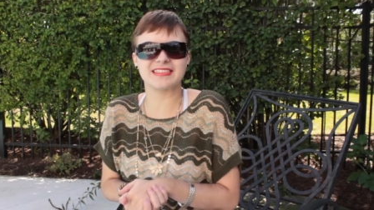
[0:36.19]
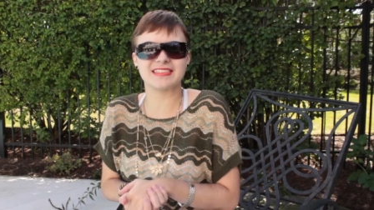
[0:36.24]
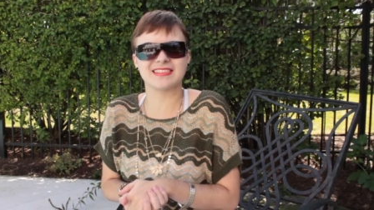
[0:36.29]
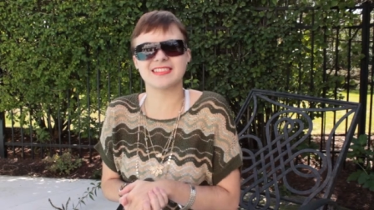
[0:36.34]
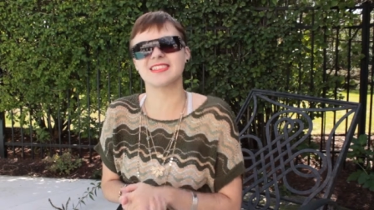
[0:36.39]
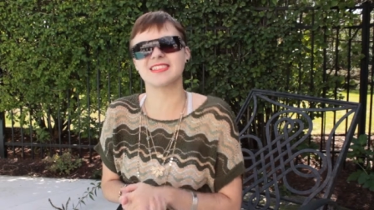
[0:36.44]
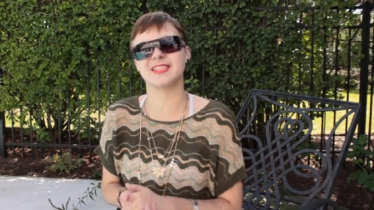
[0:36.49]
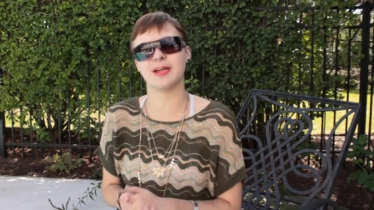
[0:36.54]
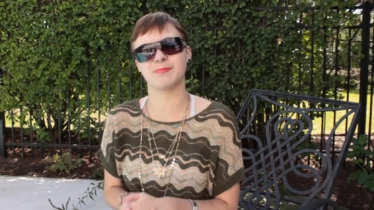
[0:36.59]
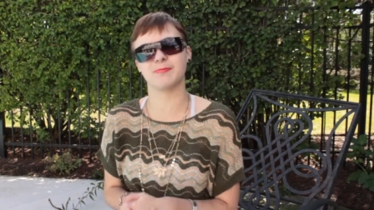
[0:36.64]

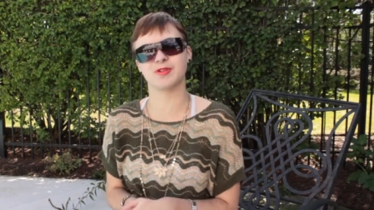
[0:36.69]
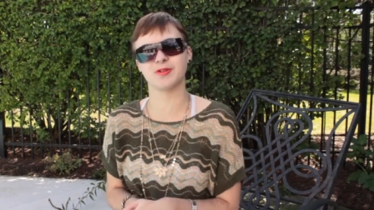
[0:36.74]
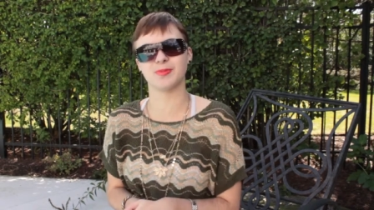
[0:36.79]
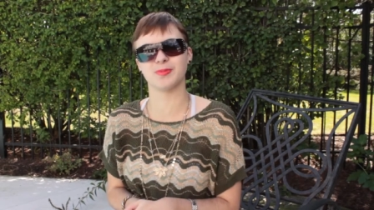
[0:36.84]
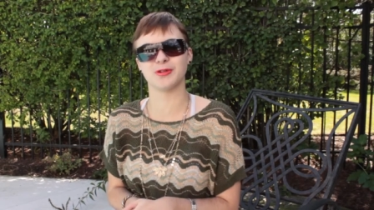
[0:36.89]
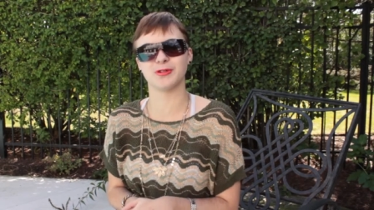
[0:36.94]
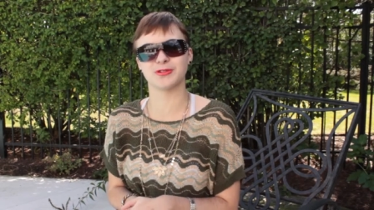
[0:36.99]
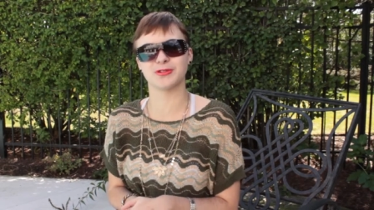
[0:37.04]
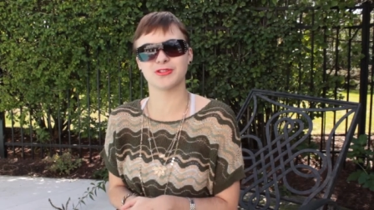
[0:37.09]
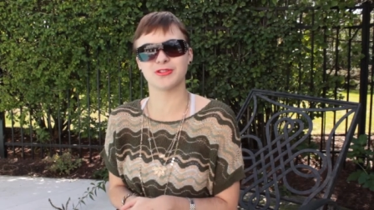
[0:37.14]

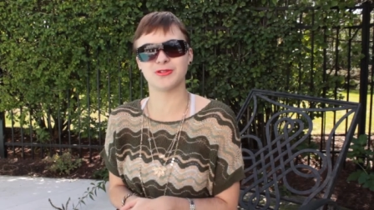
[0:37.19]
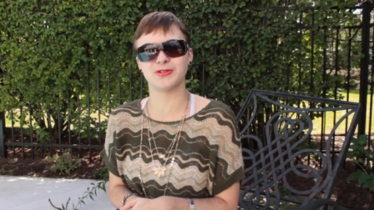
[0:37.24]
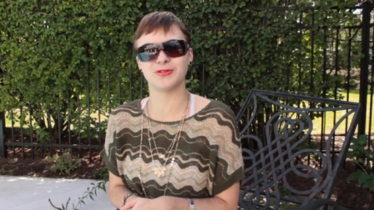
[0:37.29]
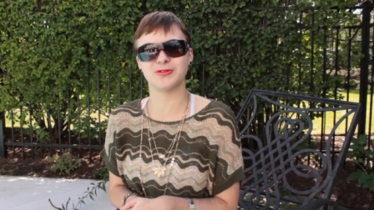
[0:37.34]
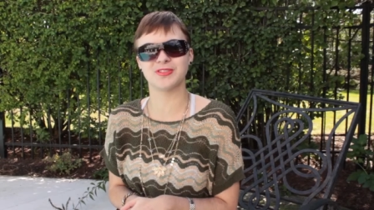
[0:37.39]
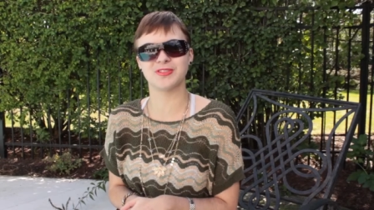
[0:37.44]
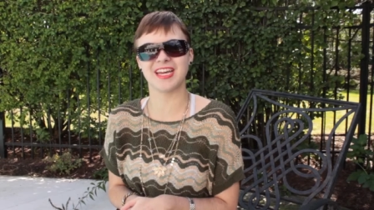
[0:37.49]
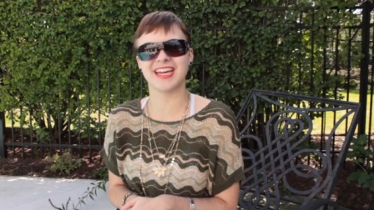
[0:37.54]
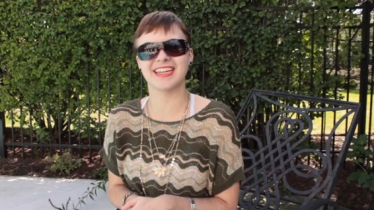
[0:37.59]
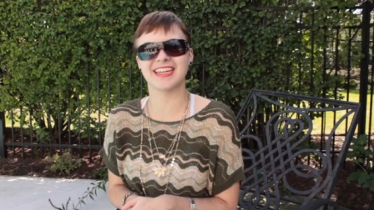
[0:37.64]
susceptible to
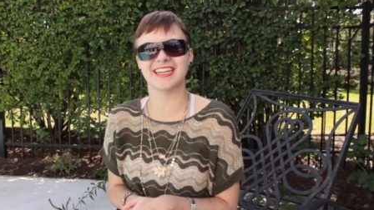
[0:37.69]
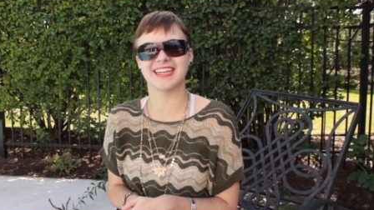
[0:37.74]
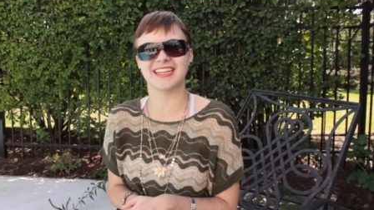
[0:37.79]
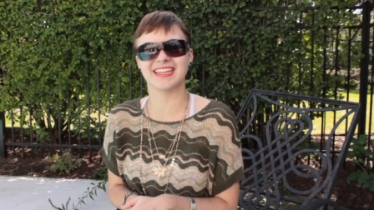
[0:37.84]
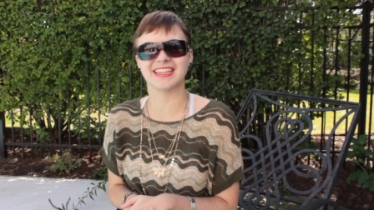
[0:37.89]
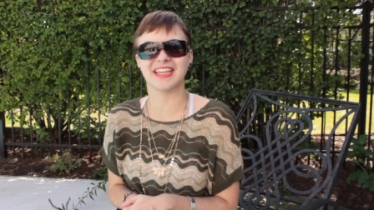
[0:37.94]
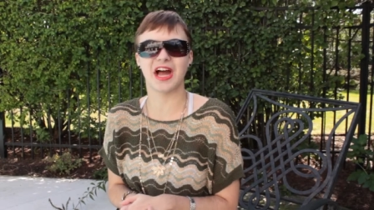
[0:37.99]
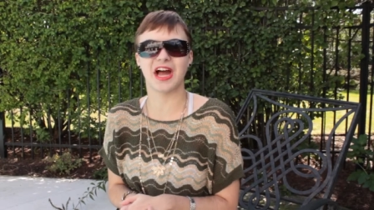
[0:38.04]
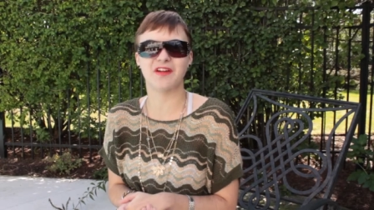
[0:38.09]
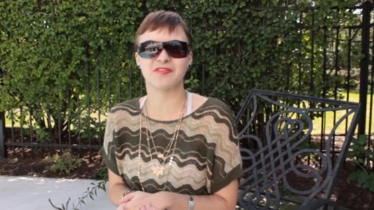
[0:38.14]

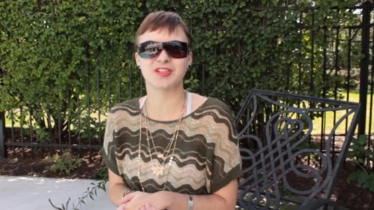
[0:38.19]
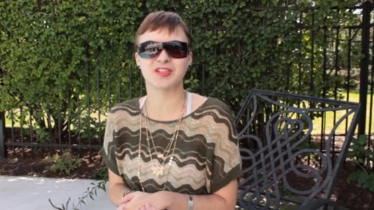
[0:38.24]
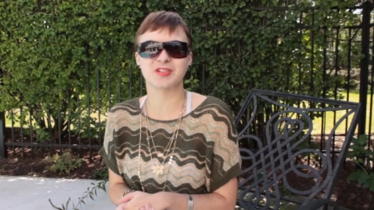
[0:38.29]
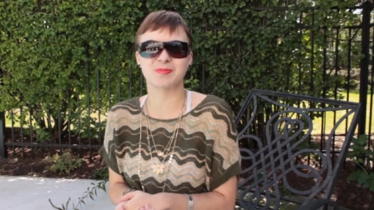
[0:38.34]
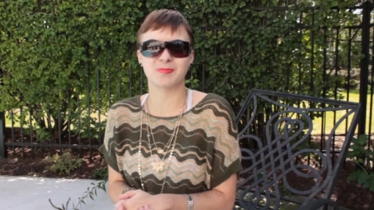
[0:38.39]
taking lavish